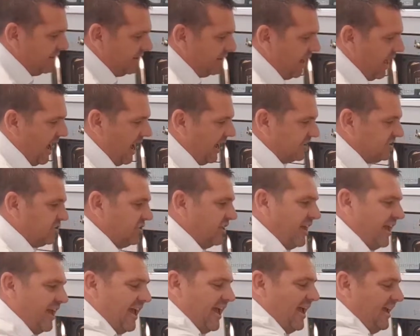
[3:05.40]
glass, so
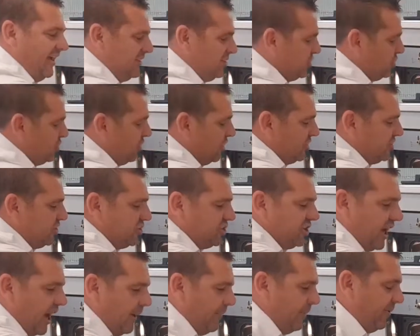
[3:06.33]
that heat's not
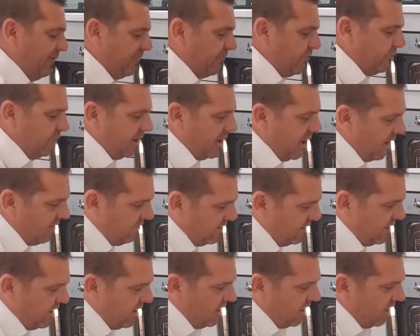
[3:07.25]
escaping from the
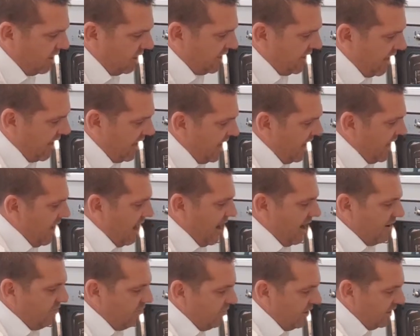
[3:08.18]
oven, okay,
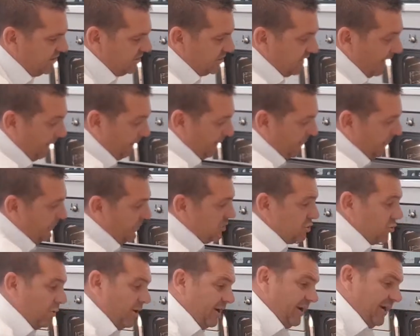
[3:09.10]
and runs up in
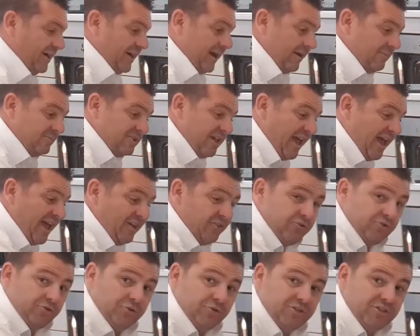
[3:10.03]
between. It comes
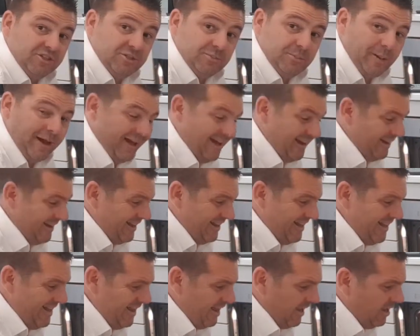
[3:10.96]
out through this
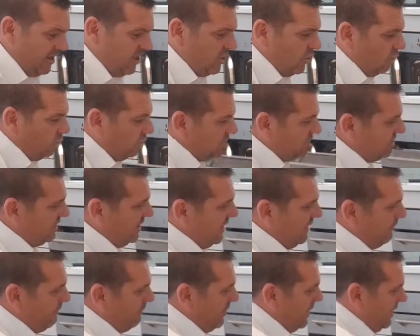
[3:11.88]
pane here, which
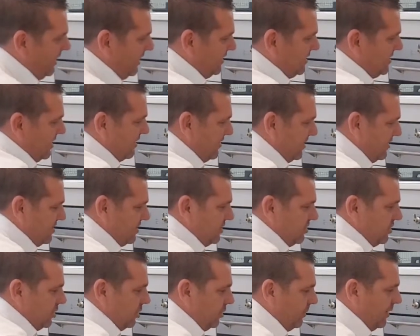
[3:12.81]
then means that this
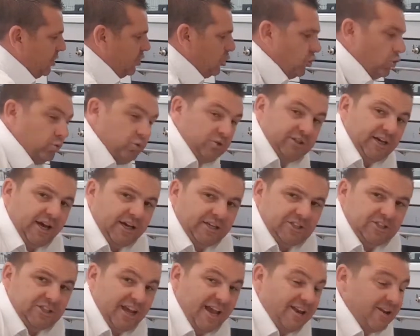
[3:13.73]
is going to be cool
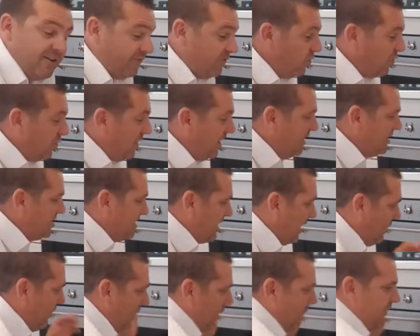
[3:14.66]
touch, and if your kids
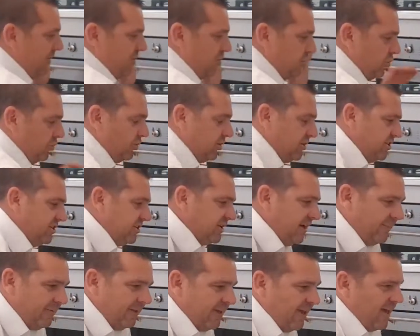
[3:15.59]
come up and you're cooking
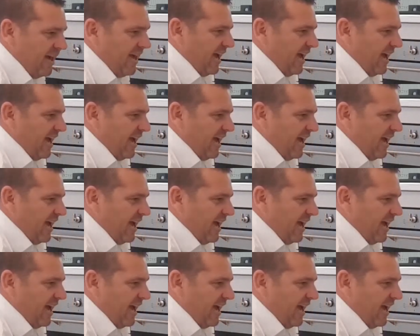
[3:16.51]
something